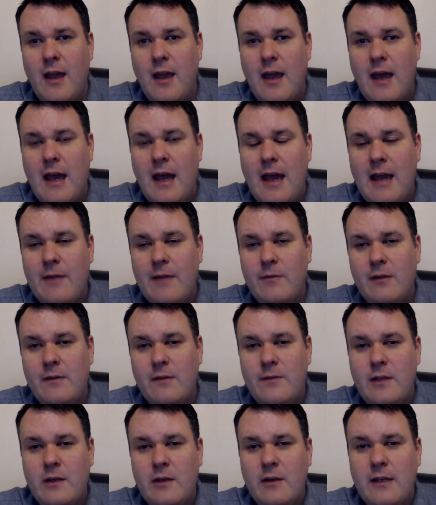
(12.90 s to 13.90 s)
I've
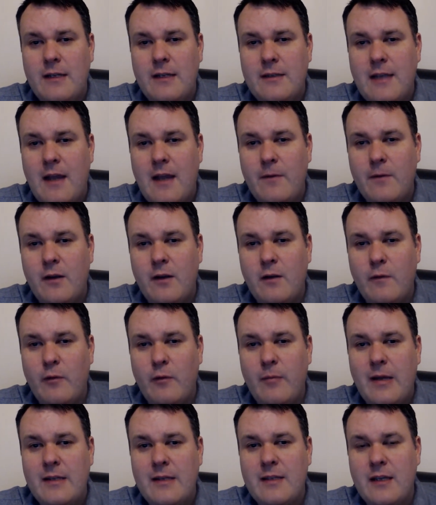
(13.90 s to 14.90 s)
lived here in East Africa for
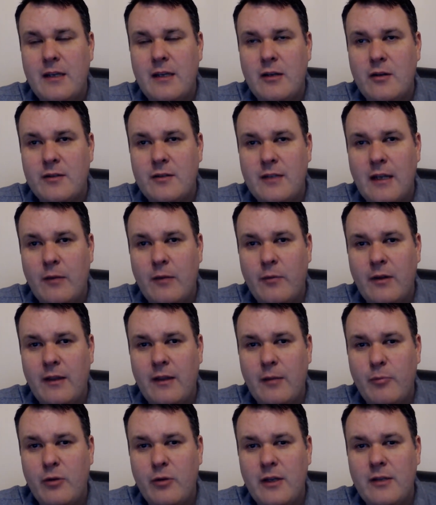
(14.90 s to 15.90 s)
about 10 years and I
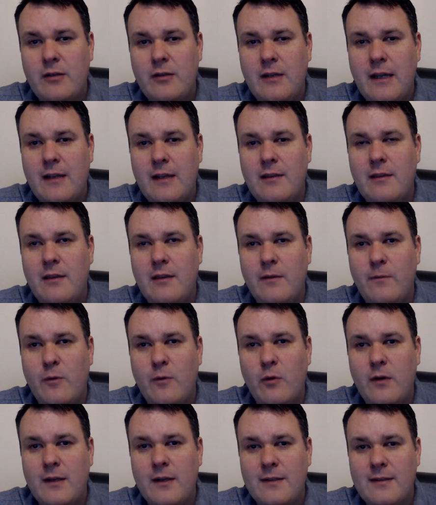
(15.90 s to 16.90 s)
really appreciate the
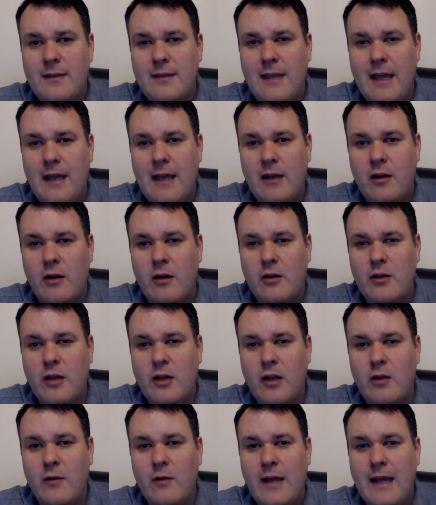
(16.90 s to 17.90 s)
focus that
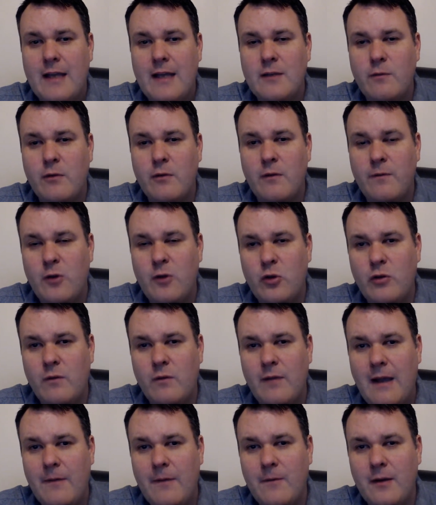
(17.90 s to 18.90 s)
Cardano has for the future
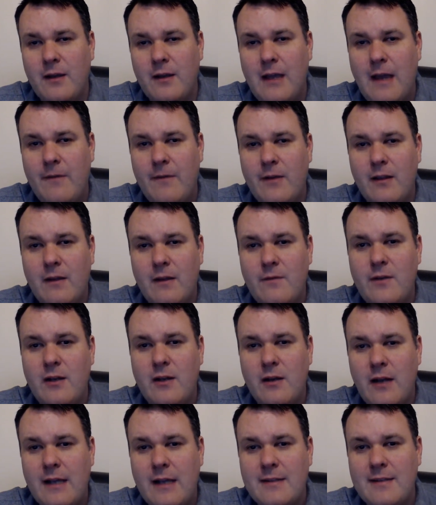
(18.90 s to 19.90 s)
of Africa. Having lived
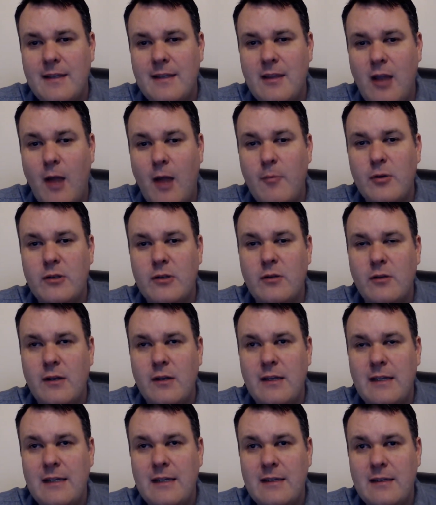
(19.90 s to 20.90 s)
here, I see the
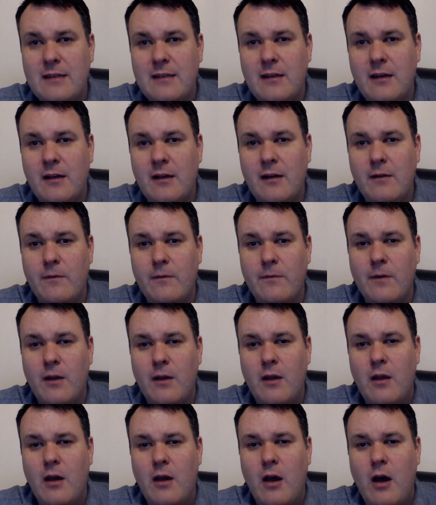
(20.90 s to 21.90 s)
opportunity of
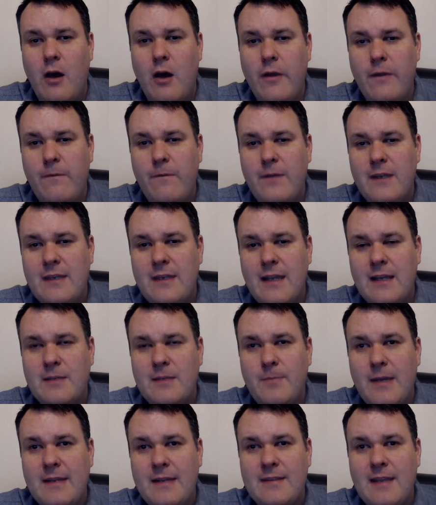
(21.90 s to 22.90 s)
all the fintech
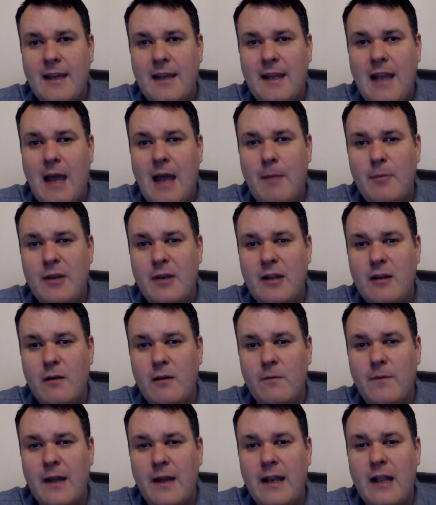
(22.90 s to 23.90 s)
space that could happen
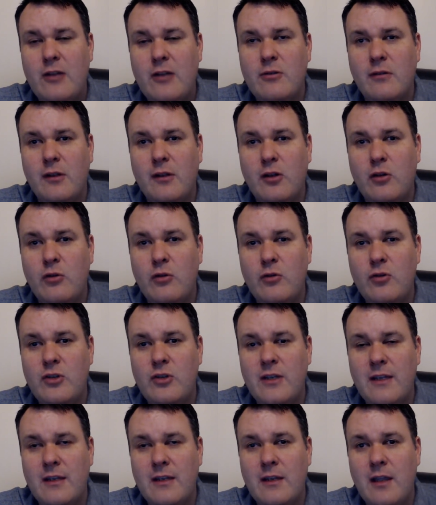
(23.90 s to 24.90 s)
here, financial
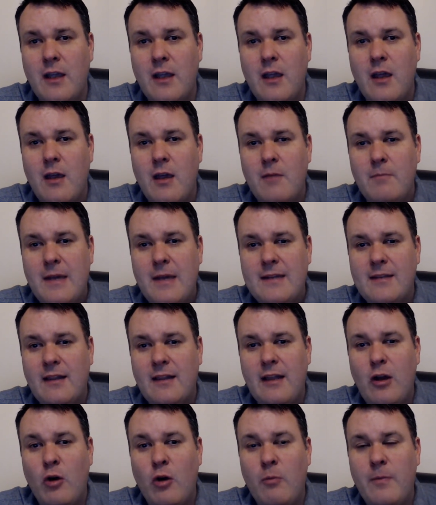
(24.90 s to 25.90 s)
inclusion,
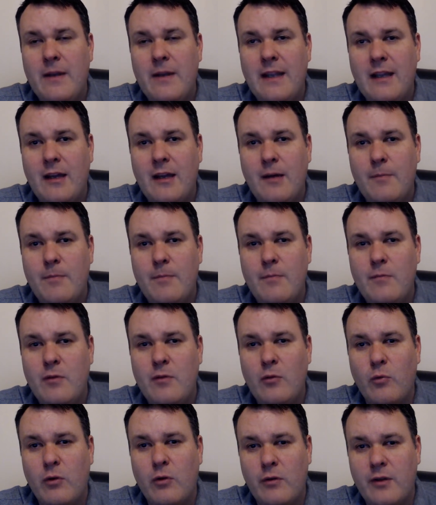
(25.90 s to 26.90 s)
basically opening up
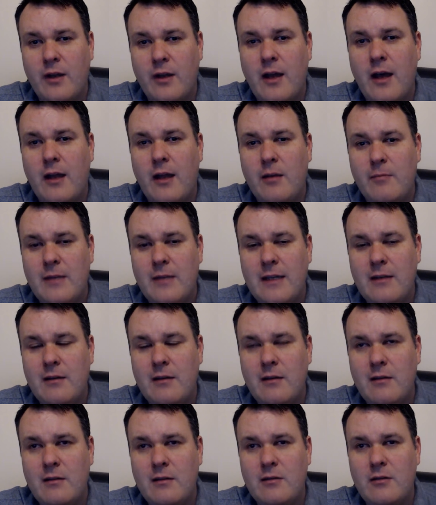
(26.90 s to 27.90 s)
the world economy
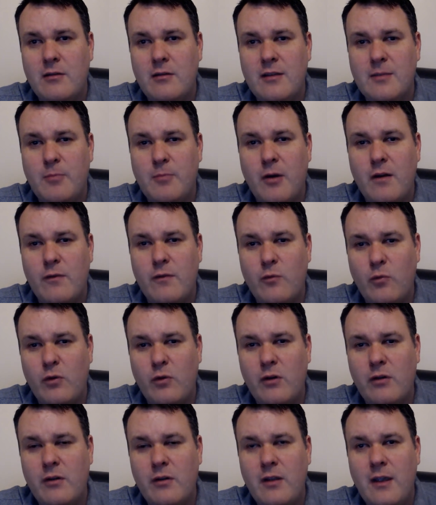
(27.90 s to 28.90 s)
to this part of the
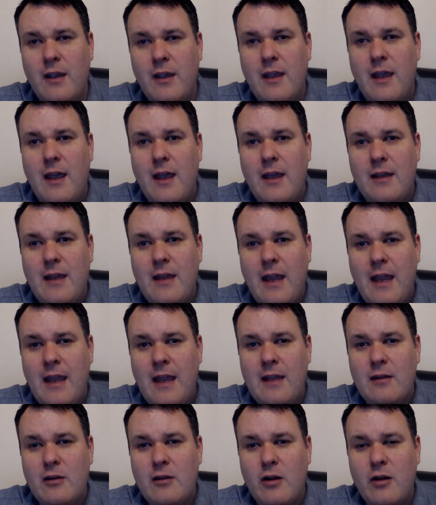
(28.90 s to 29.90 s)
world.
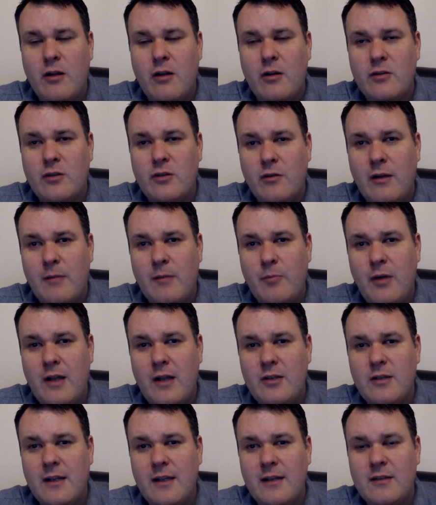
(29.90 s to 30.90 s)
And Cardano is a great
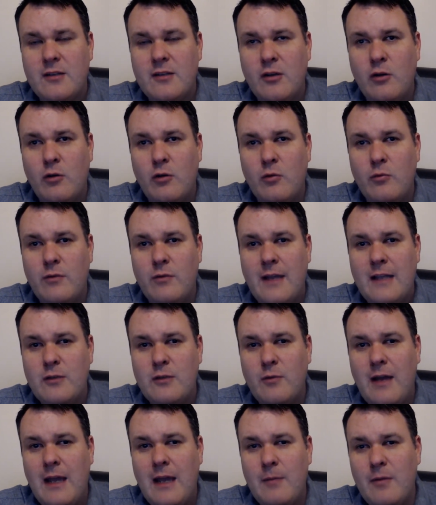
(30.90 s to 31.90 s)
project. So
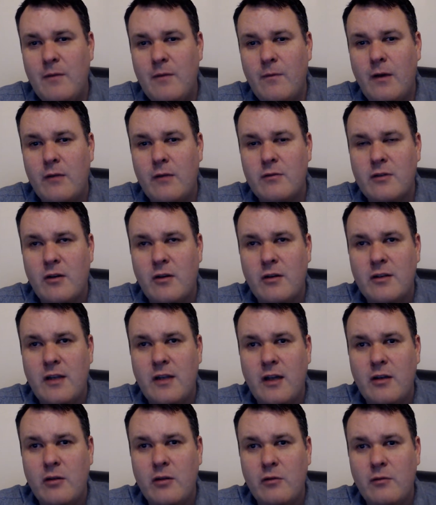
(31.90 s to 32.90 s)
that's why I'm involved with
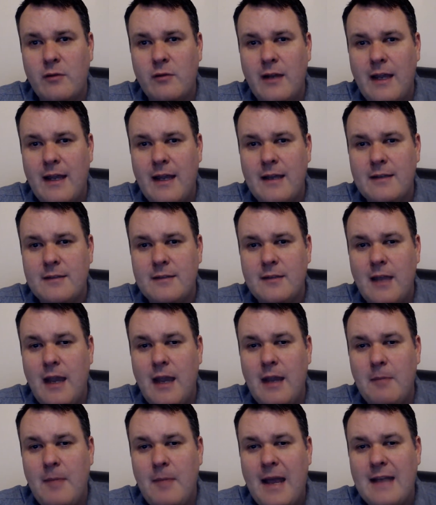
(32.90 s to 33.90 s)
Cardano as
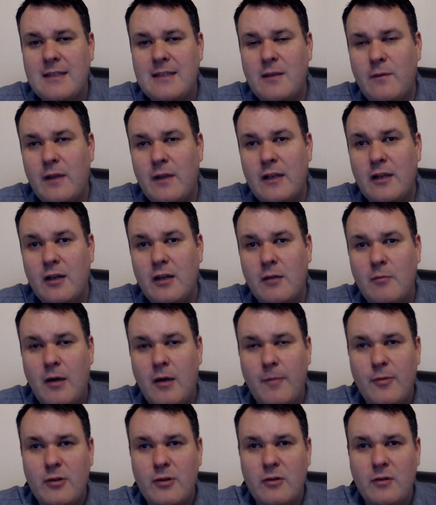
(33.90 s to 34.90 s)
a passive income
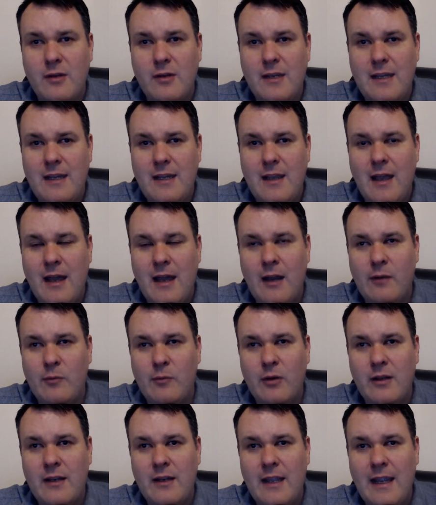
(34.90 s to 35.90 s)
opportunity. I
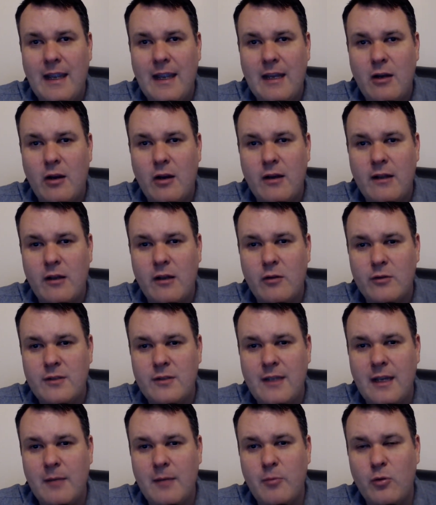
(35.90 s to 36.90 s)
run a Cardano
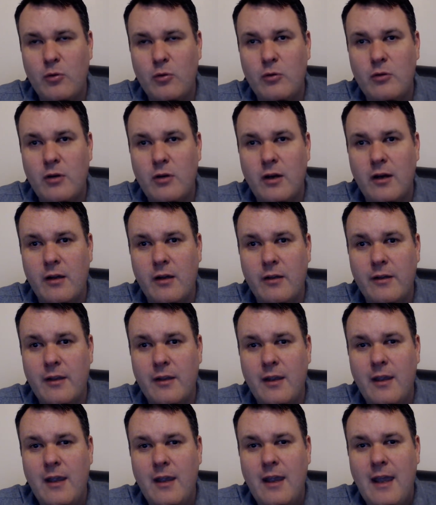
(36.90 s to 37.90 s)
stake pool called
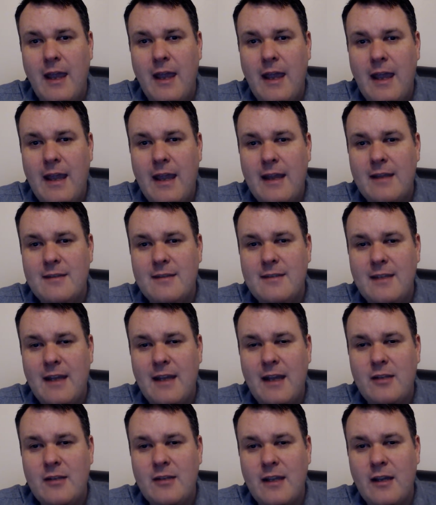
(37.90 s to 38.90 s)

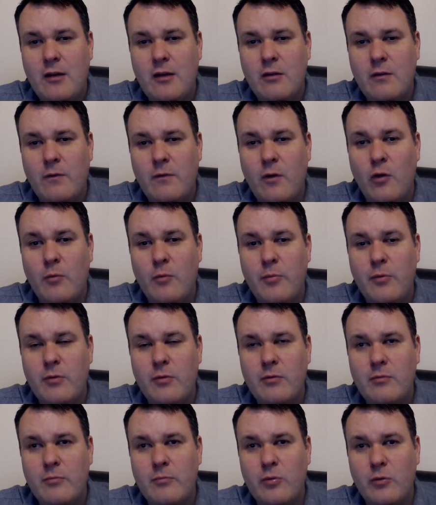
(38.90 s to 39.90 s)
ANCH, Anchor of Hope
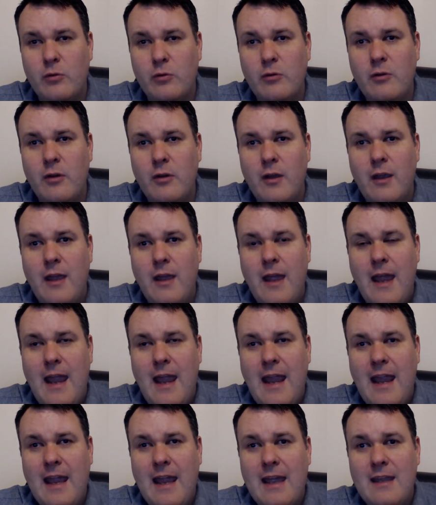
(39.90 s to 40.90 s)
Pool.
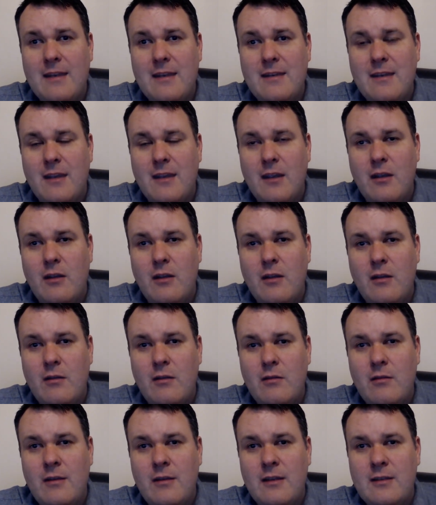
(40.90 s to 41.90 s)
And
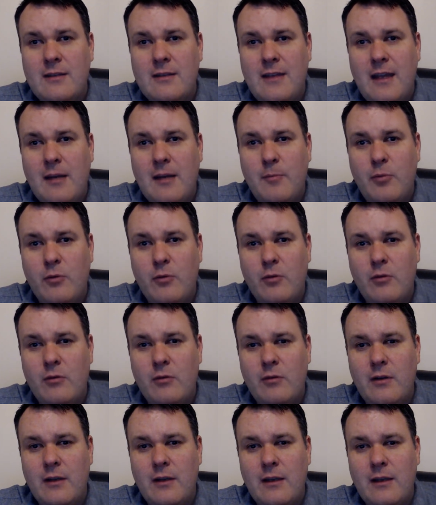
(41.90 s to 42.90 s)
this stake
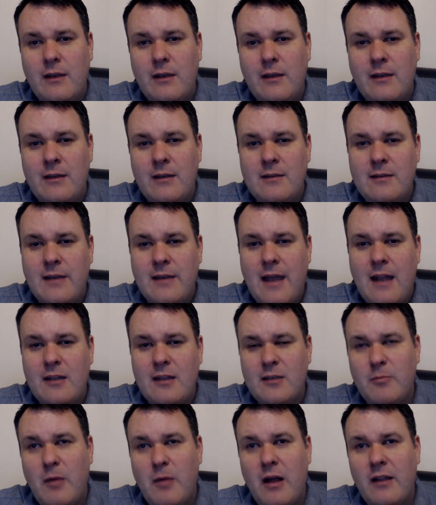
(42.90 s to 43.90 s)
pool is kind
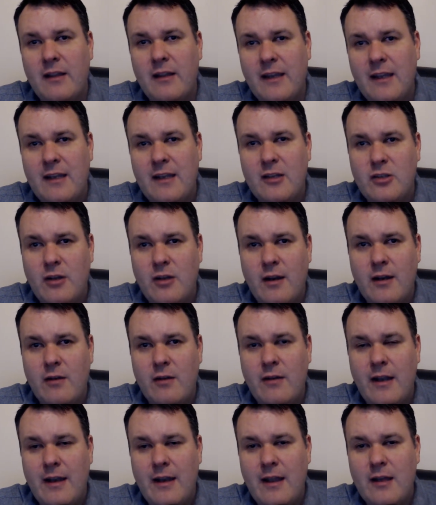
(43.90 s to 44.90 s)
of small and getting
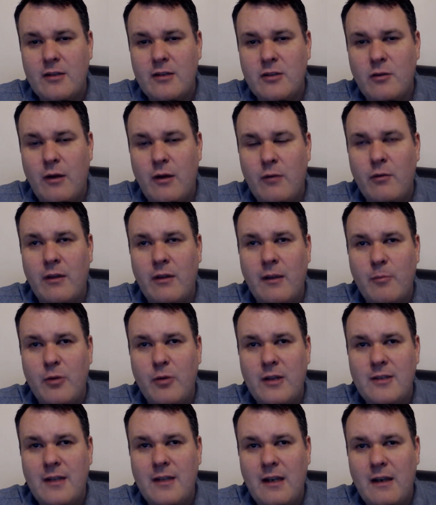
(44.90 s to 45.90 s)
started right now. So I'd really
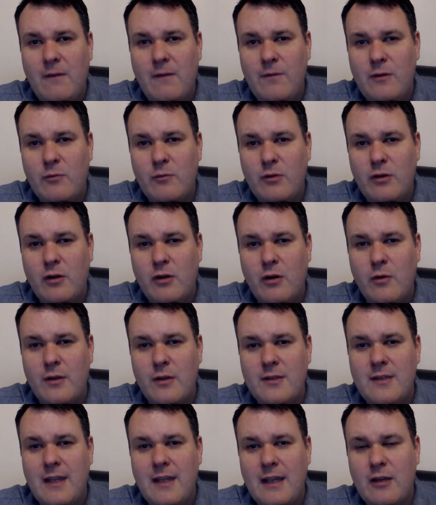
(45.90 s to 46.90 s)
appreciate it if you would go
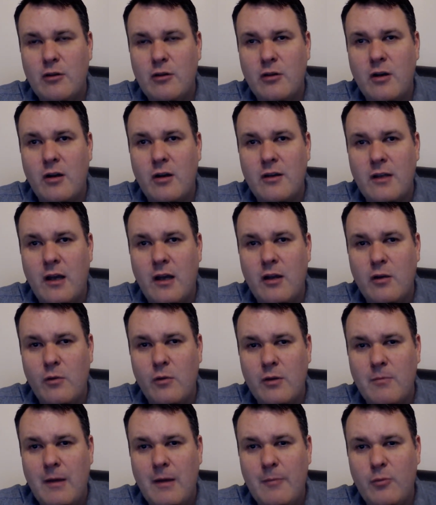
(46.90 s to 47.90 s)
and stake your Cardano
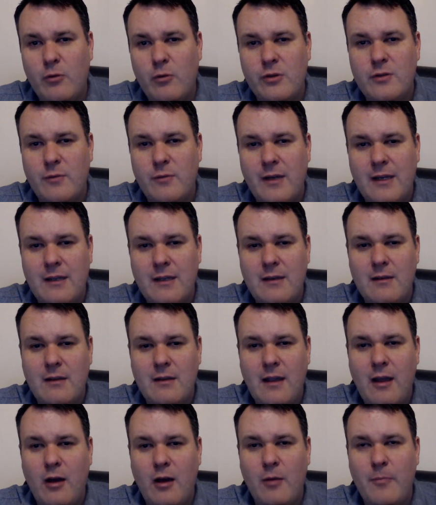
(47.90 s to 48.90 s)
with my pool so we can
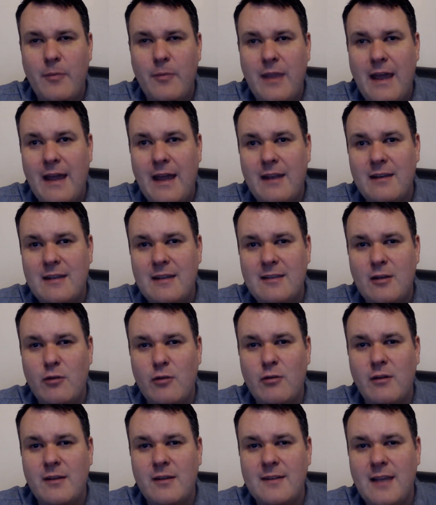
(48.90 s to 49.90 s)
help that
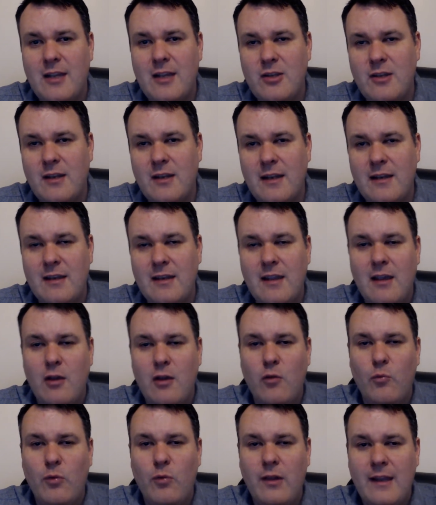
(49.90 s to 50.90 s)
decentralization and
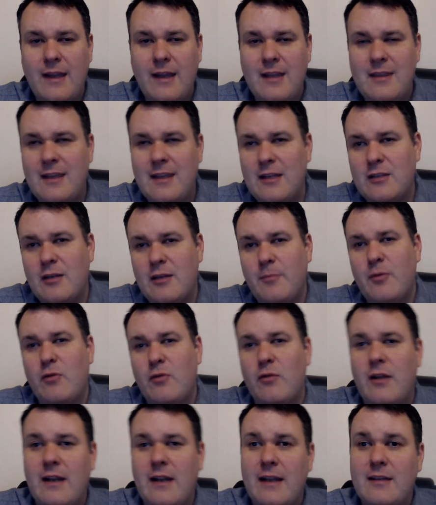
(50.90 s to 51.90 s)
really get things up
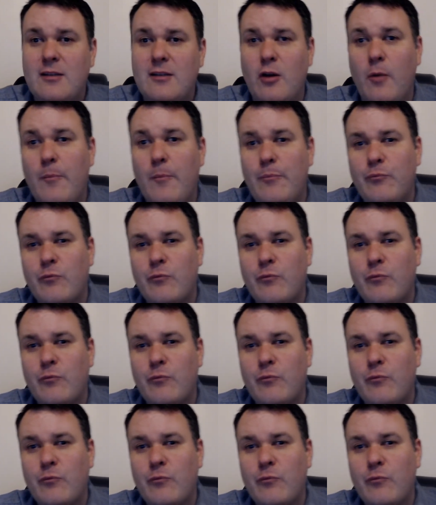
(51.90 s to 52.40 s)
and running. So